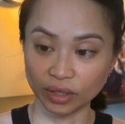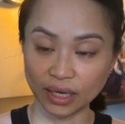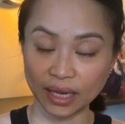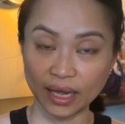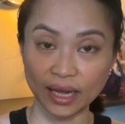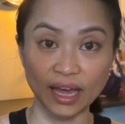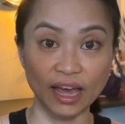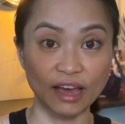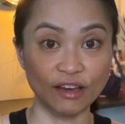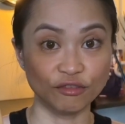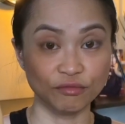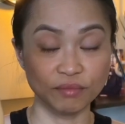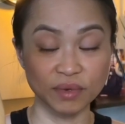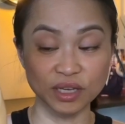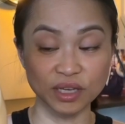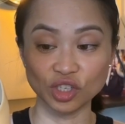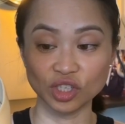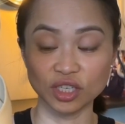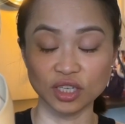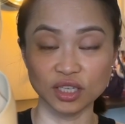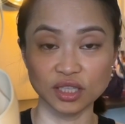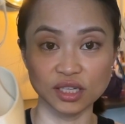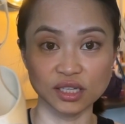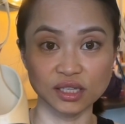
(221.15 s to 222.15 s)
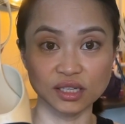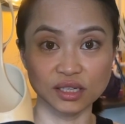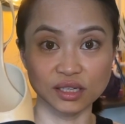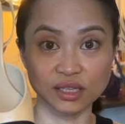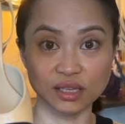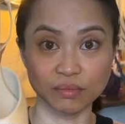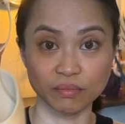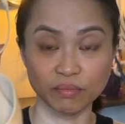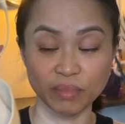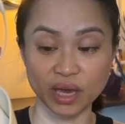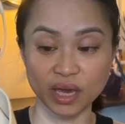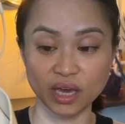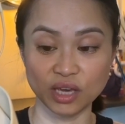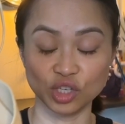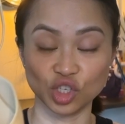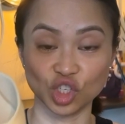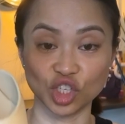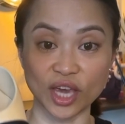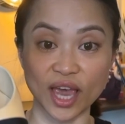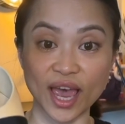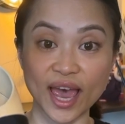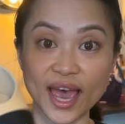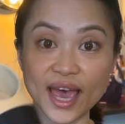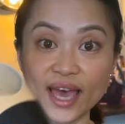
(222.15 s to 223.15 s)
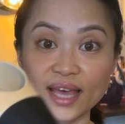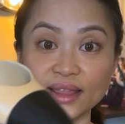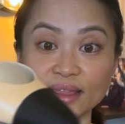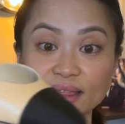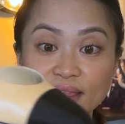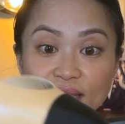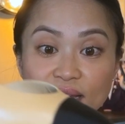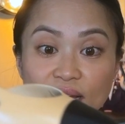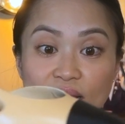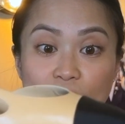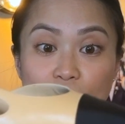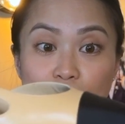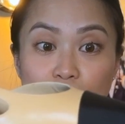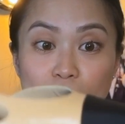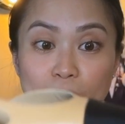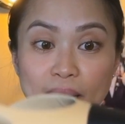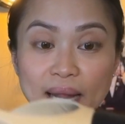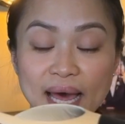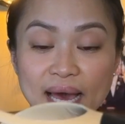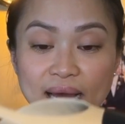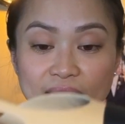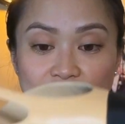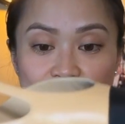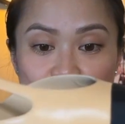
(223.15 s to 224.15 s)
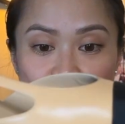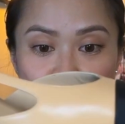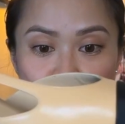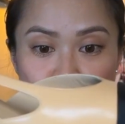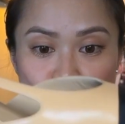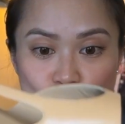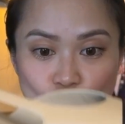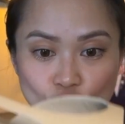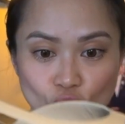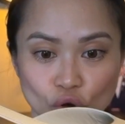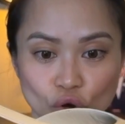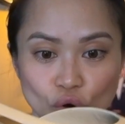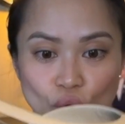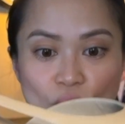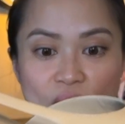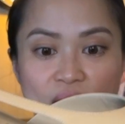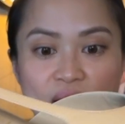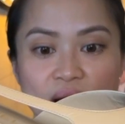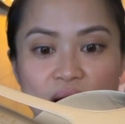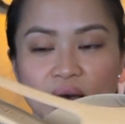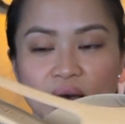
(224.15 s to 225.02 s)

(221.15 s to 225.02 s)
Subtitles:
Like I've mentioned, this is the beige and the black toe.